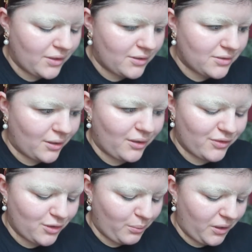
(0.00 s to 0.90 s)
so if it's
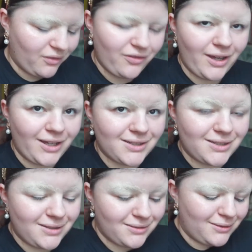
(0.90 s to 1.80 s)
not
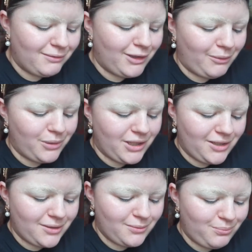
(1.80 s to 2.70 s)
perfect then
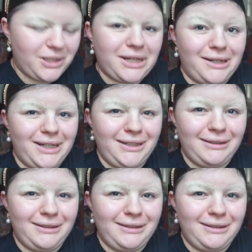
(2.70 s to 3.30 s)
please be kind.